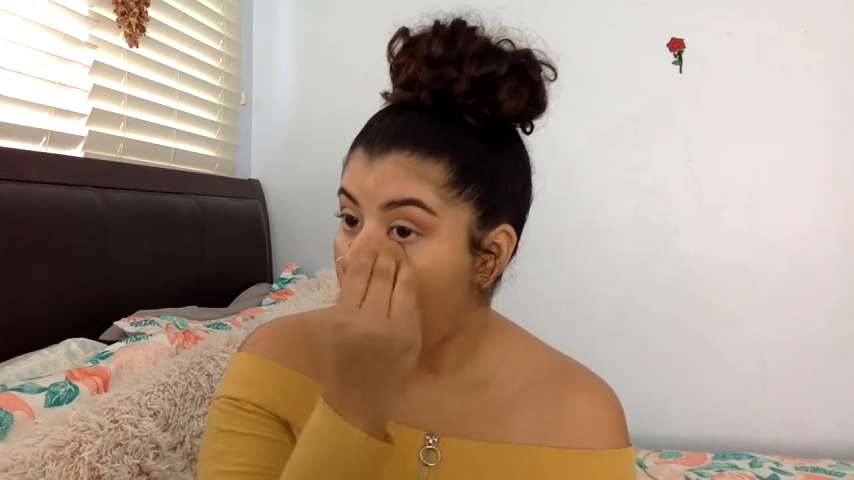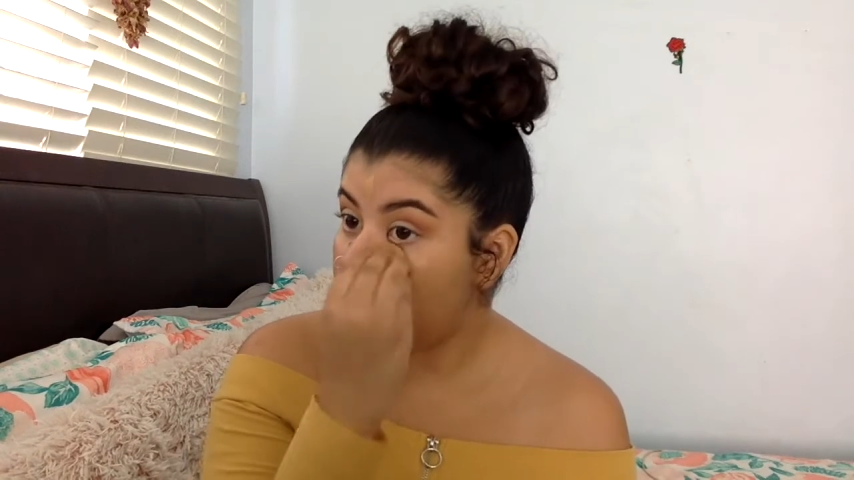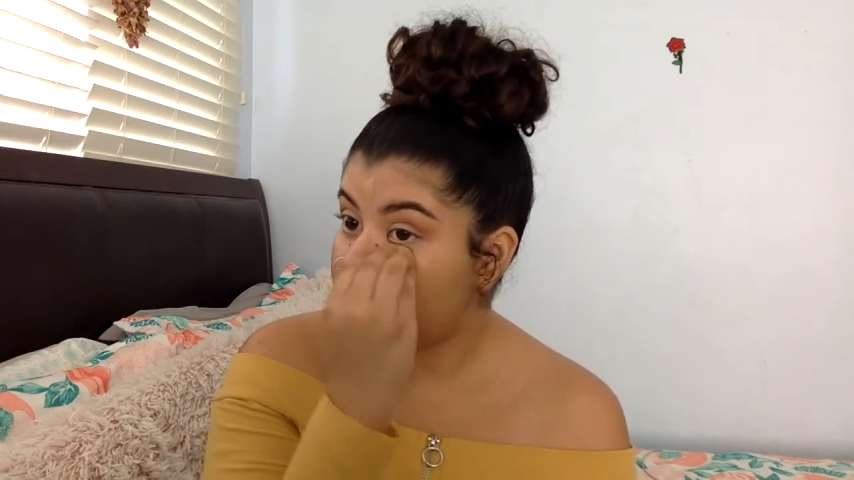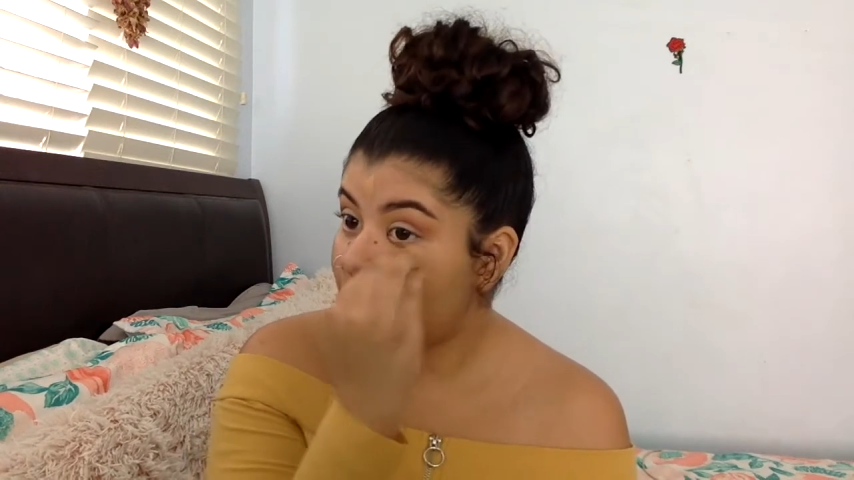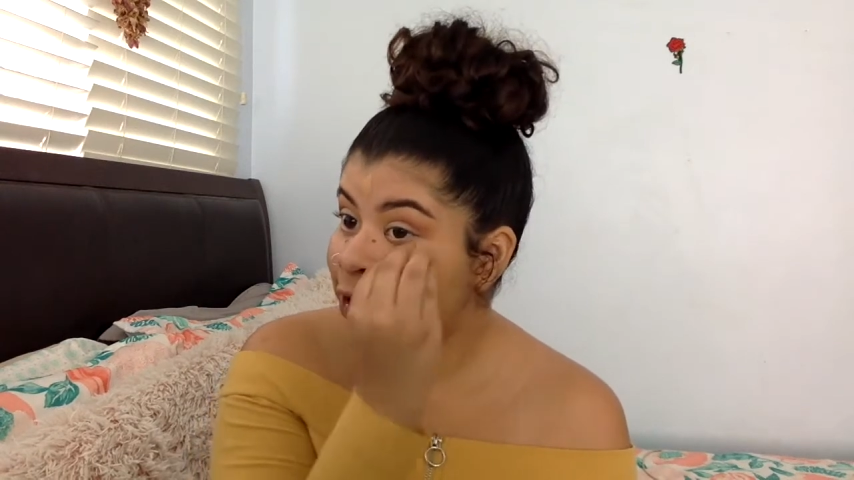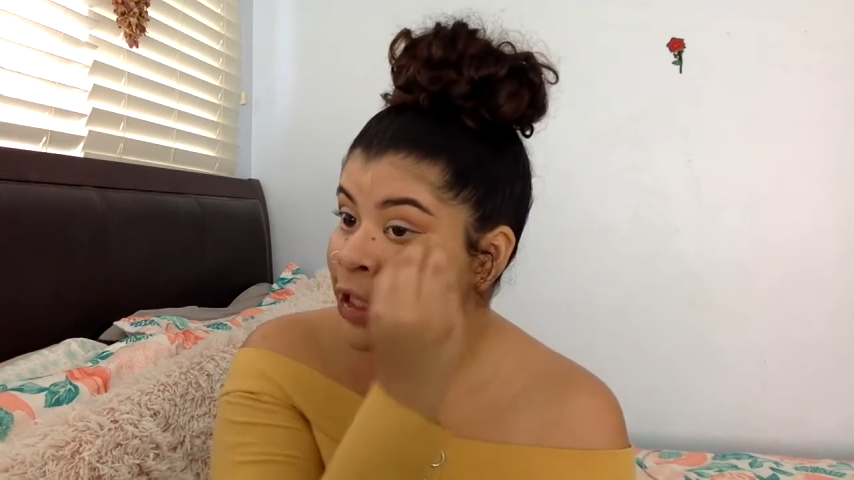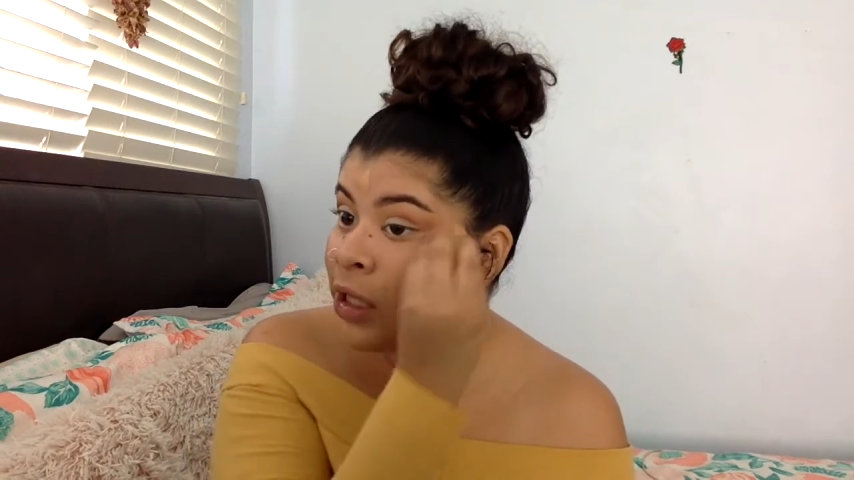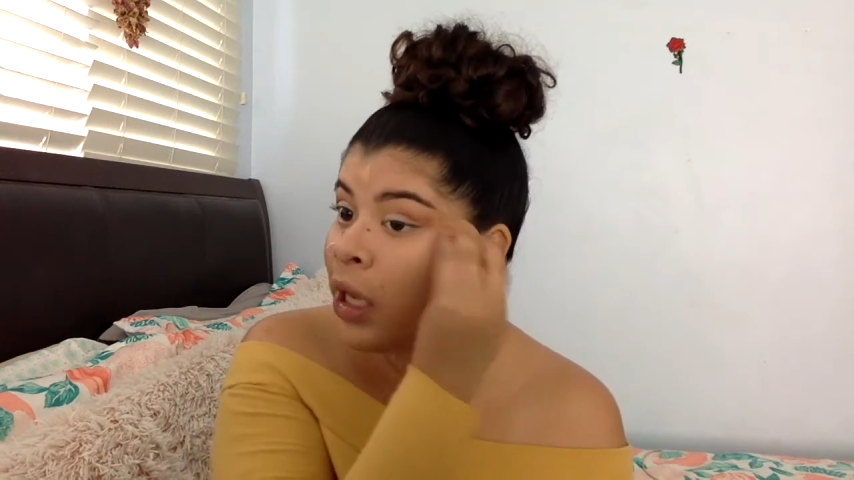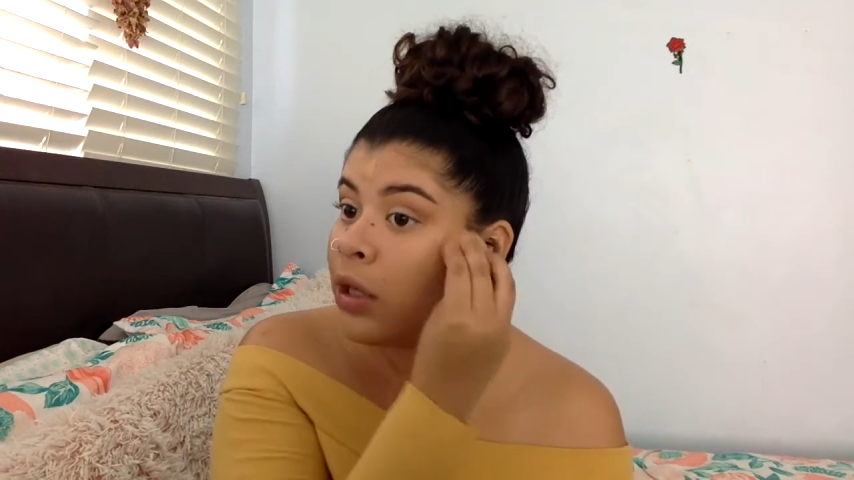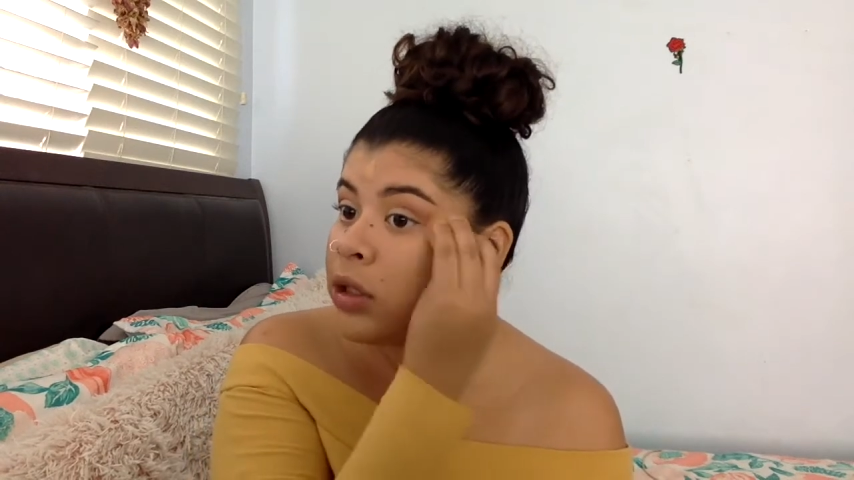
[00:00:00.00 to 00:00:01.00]
But
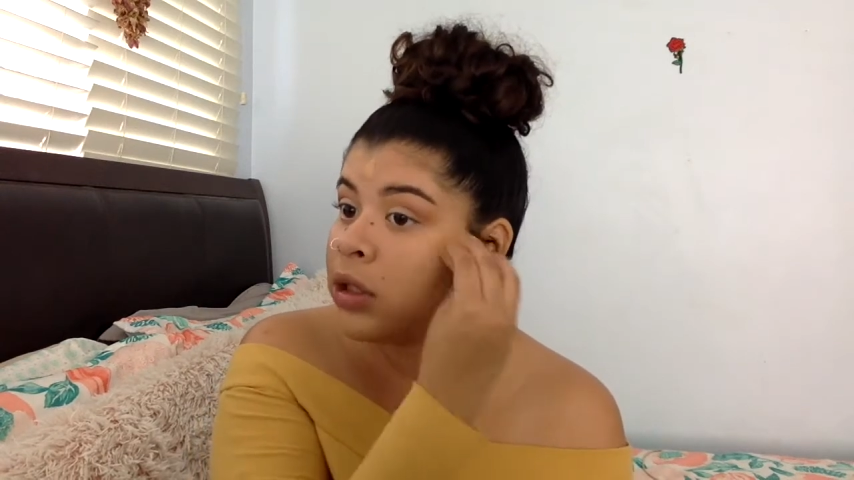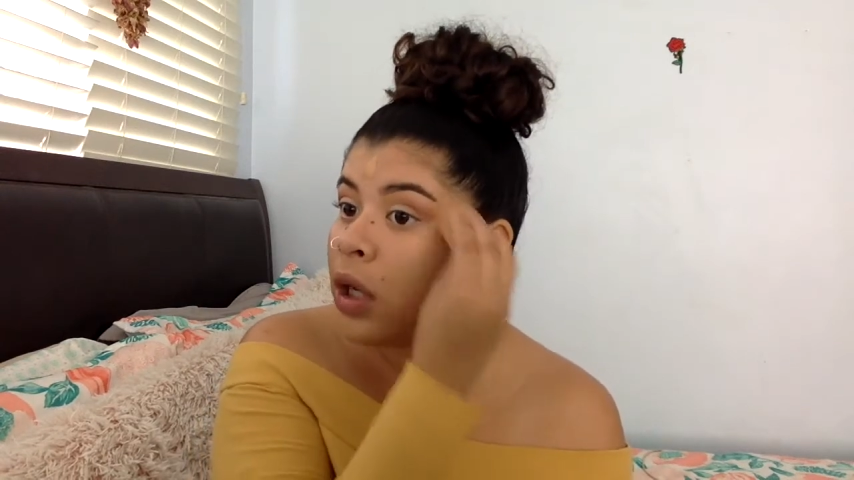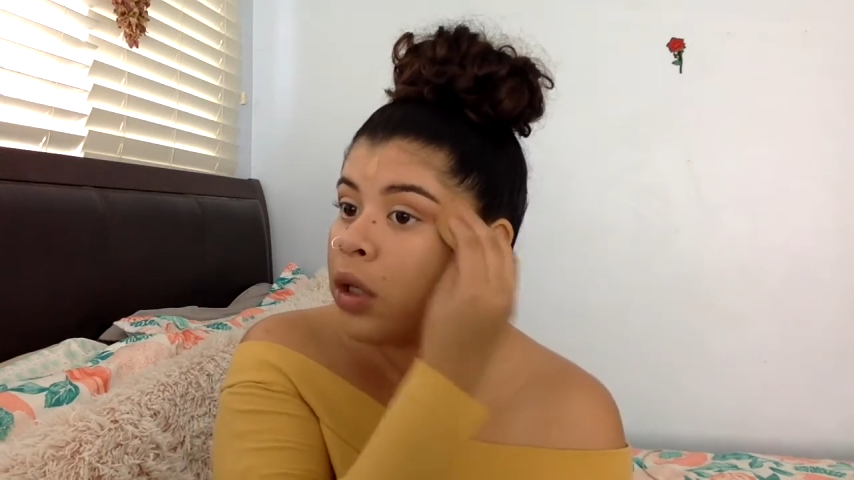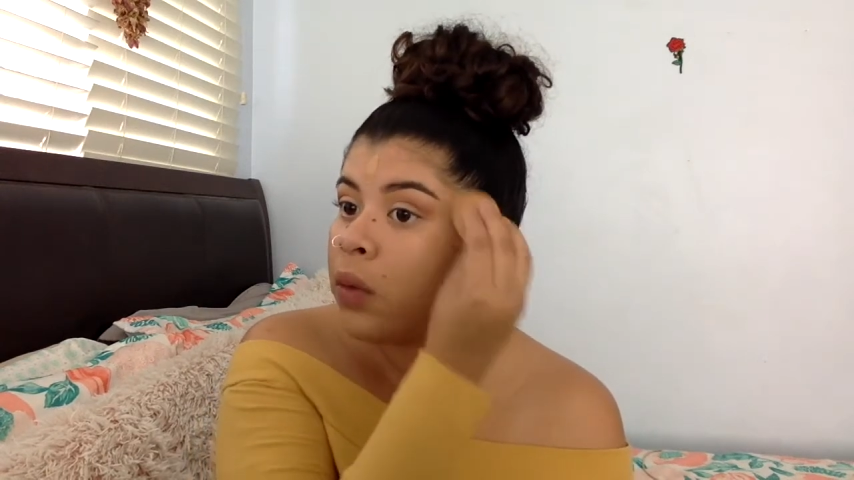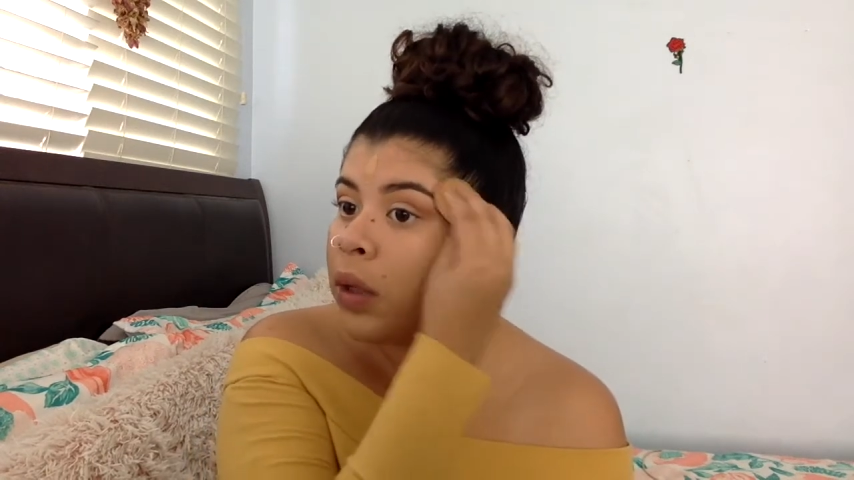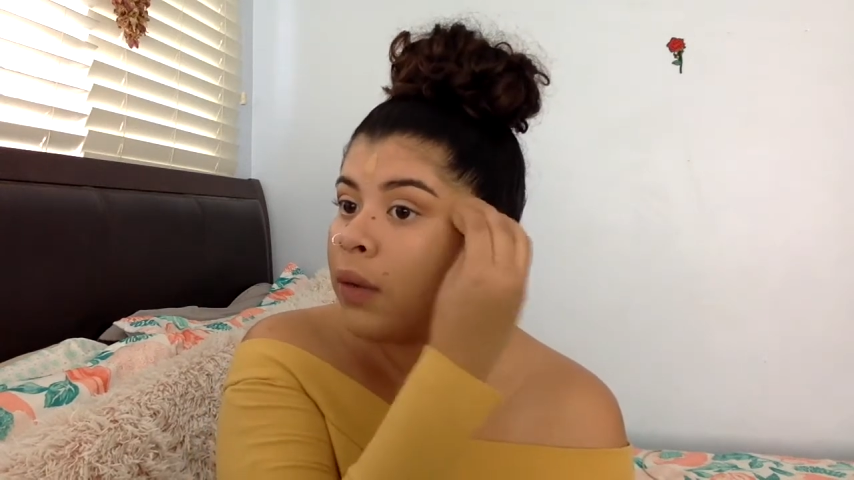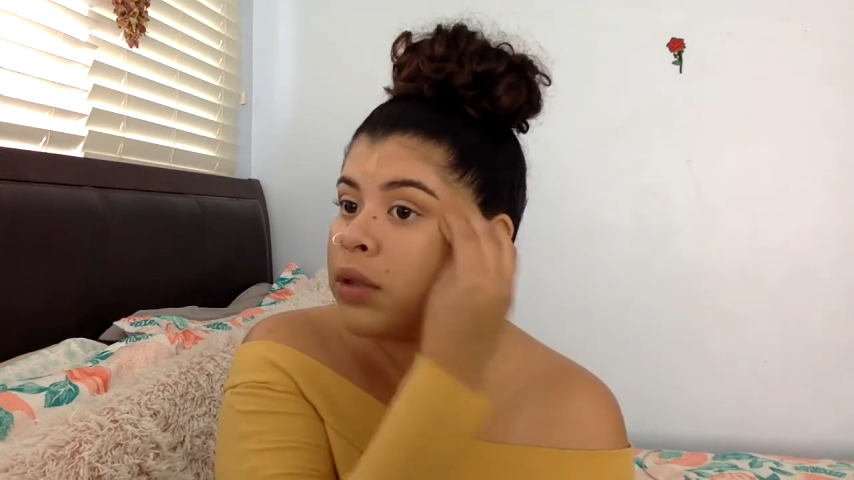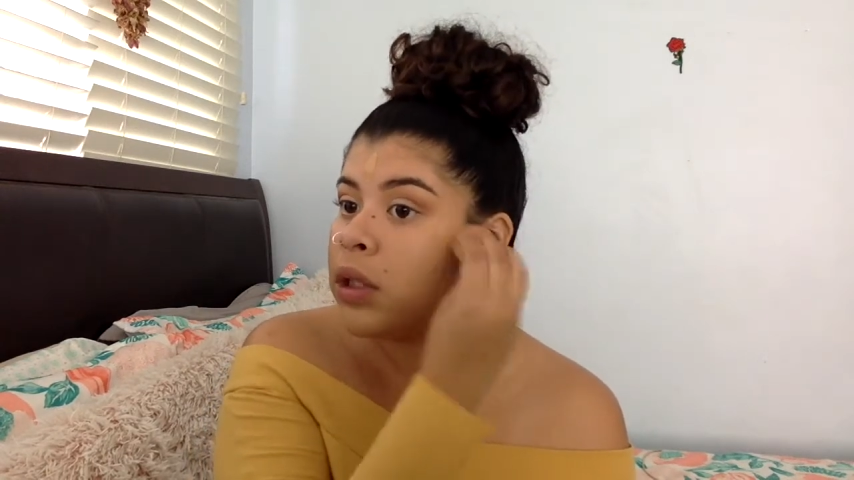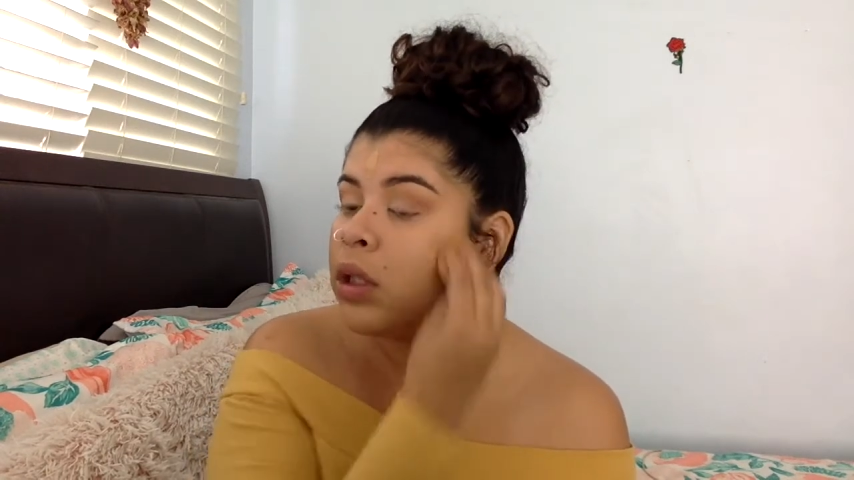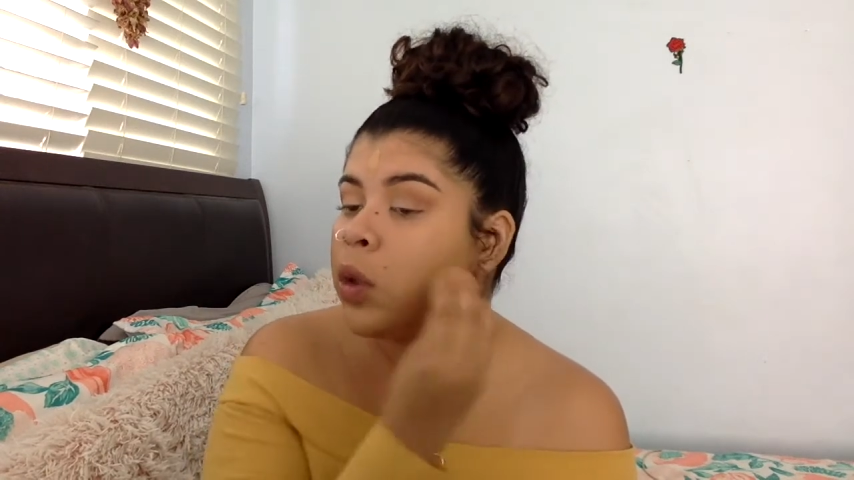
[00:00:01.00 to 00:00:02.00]
technically, I'll just tell you what I
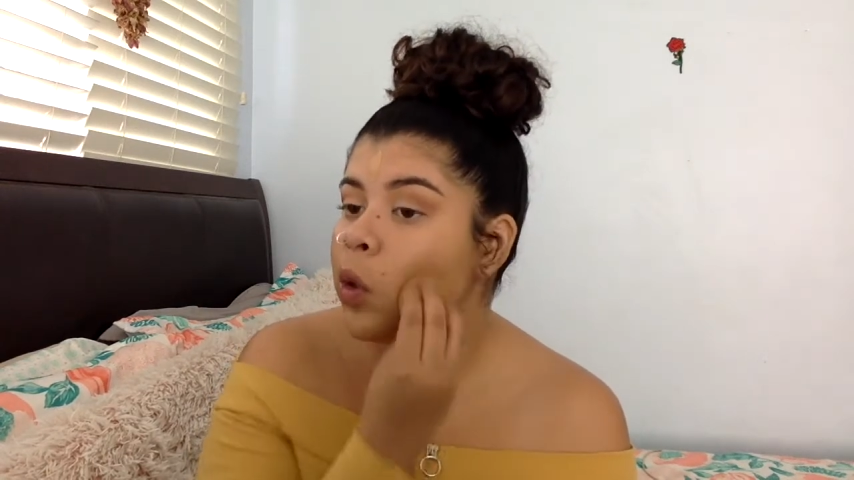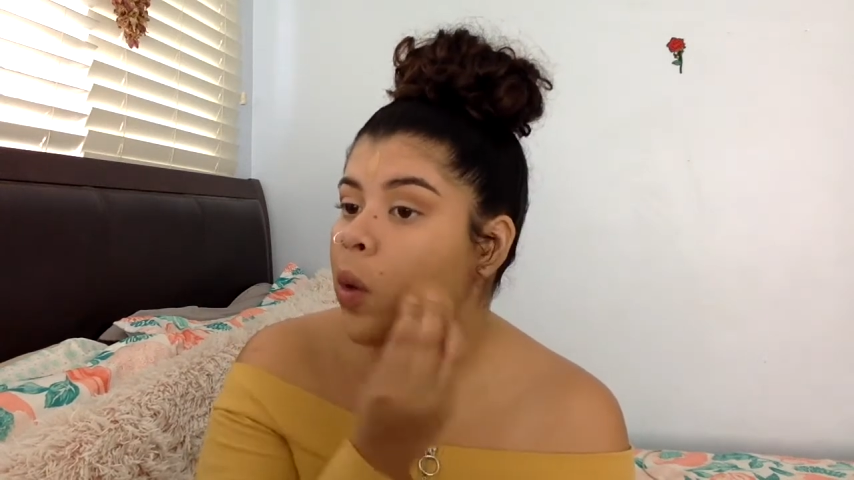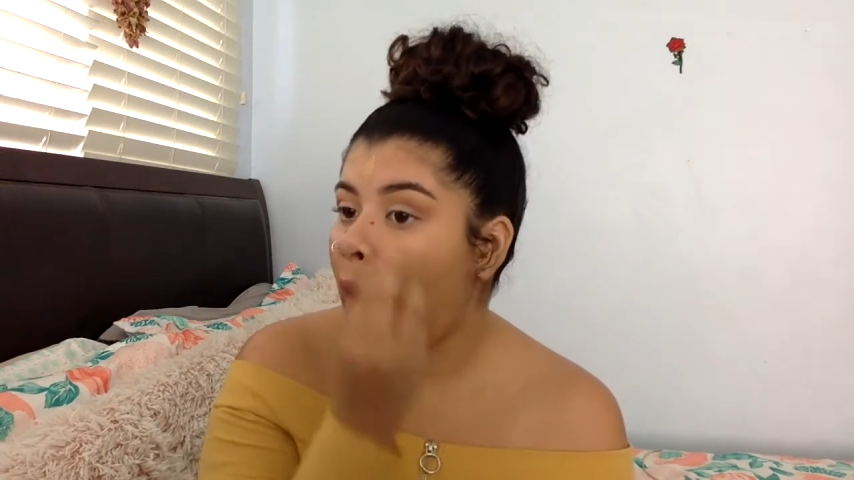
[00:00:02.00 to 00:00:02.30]
was gonna do.